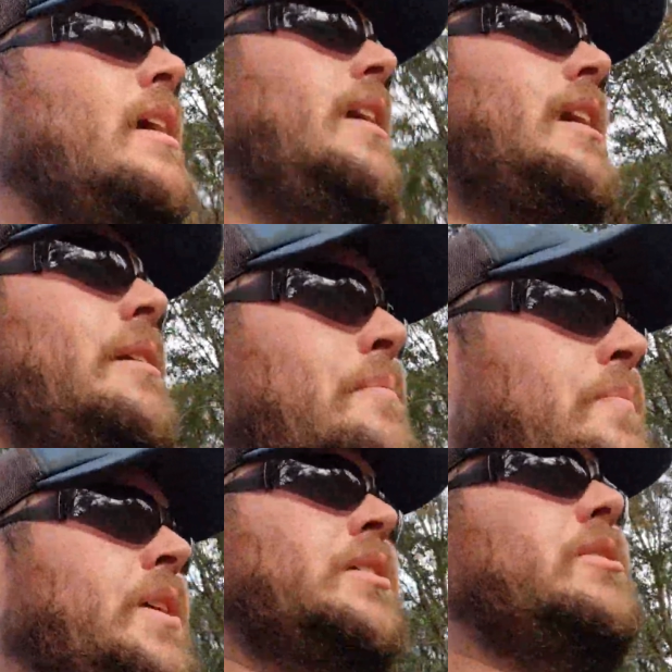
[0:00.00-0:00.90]

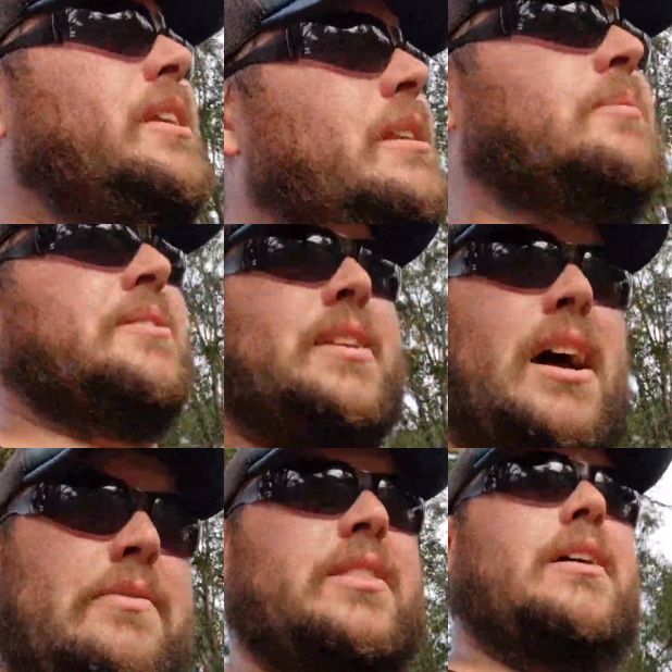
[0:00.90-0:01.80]
You need to be
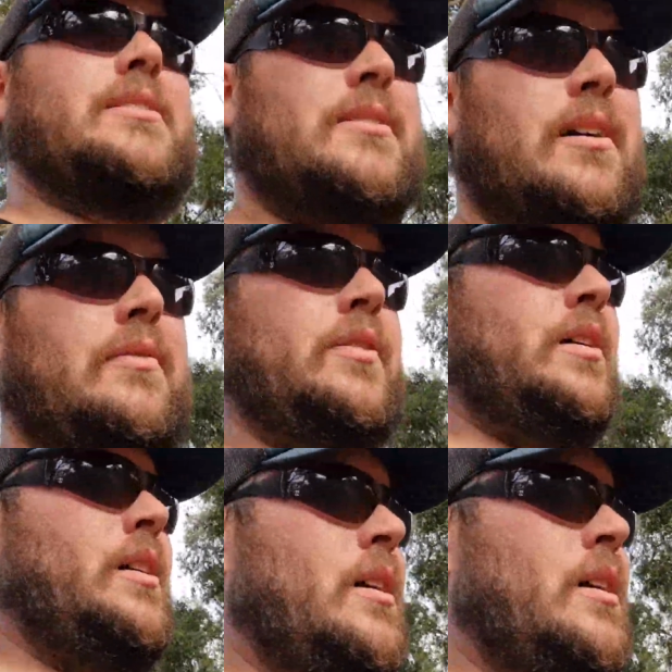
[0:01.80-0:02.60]
saving that stuff.